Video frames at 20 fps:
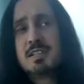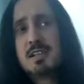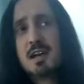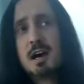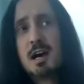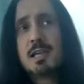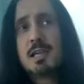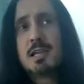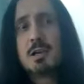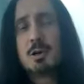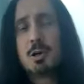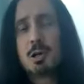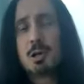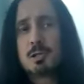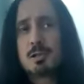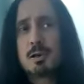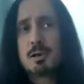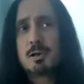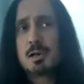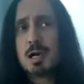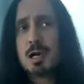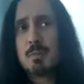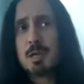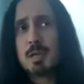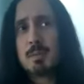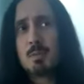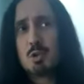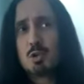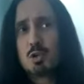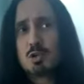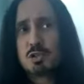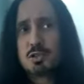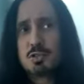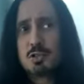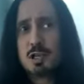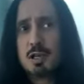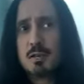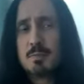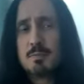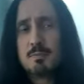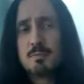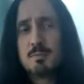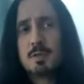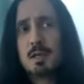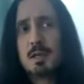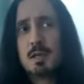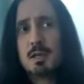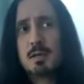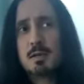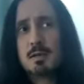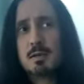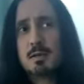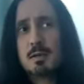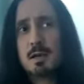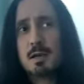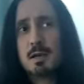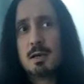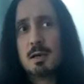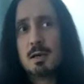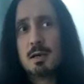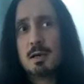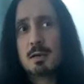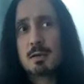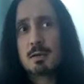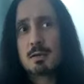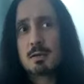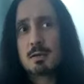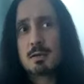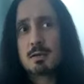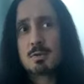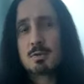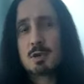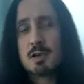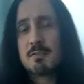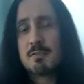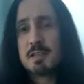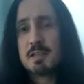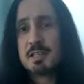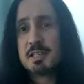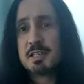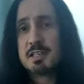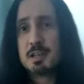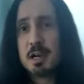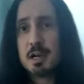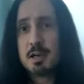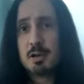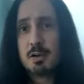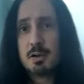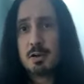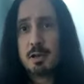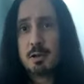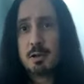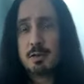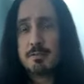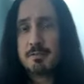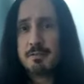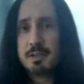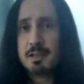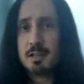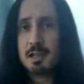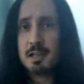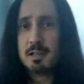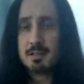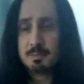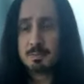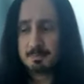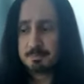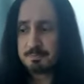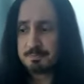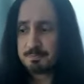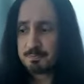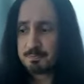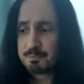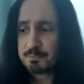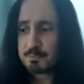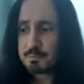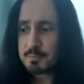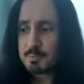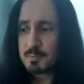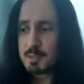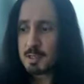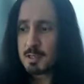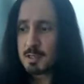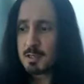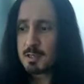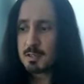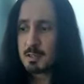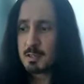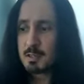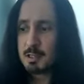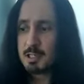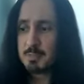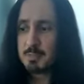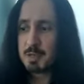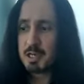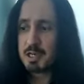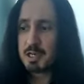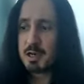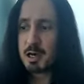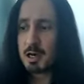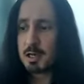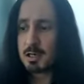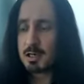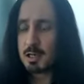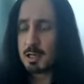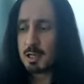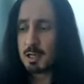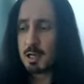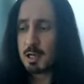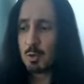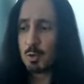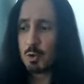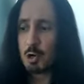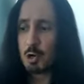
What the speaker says: a guy called Rami Mursula, uh, graphic designer here in Finland. So he's been done a lot of